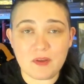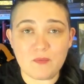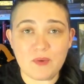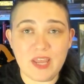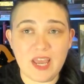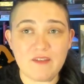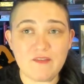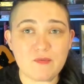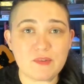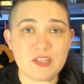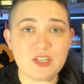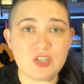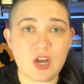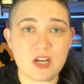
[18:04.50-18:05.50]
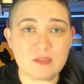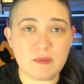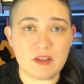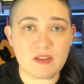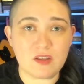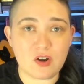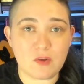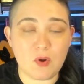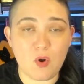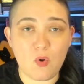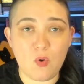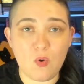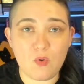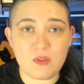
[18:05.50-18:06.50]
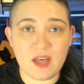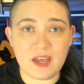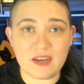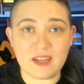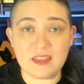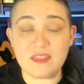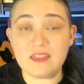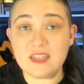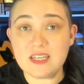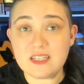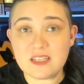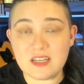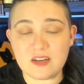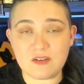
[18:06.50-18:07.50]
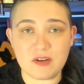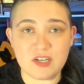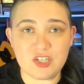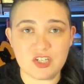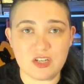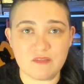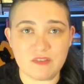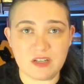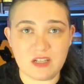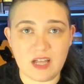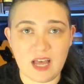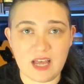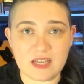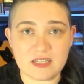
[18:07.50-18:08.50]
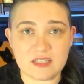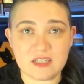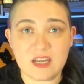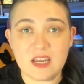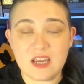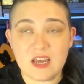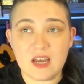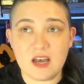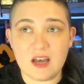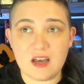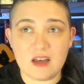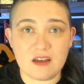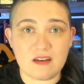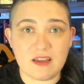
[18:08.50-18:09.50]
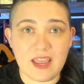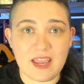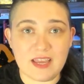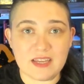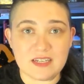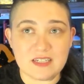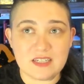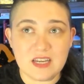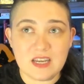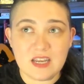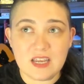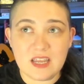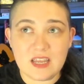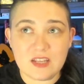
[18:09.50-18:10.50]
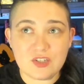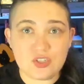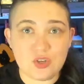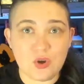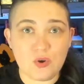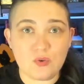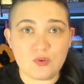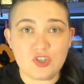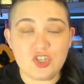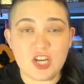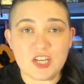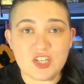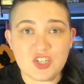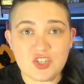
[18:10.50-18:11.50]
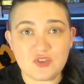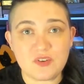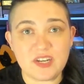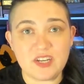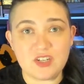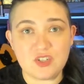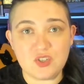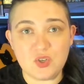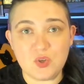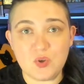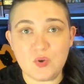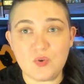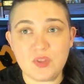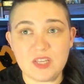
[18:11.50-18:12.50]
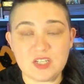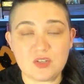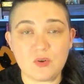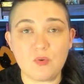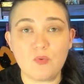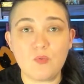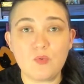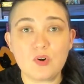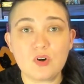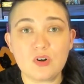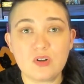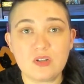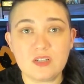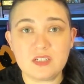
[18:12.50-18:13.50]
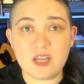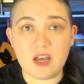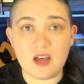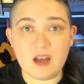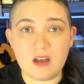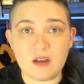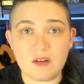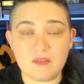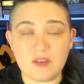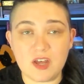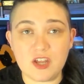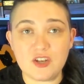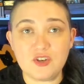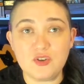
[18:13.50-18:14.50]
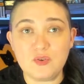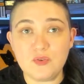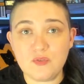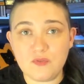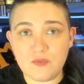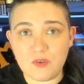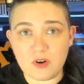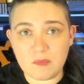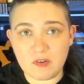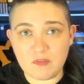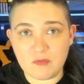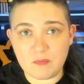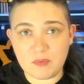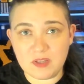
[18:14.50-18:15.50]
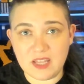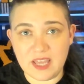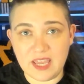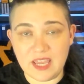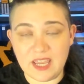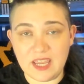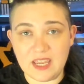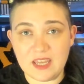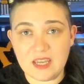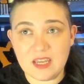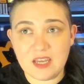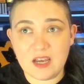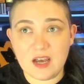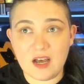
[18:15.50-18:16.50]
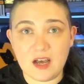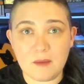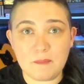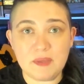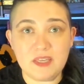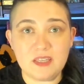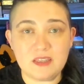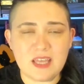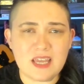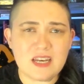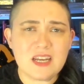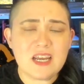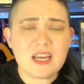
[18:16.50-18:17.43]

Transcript: and we haven't really talked about LARP a whole lot in this iteration of the class. And so gesturing to this world of a new form of play, that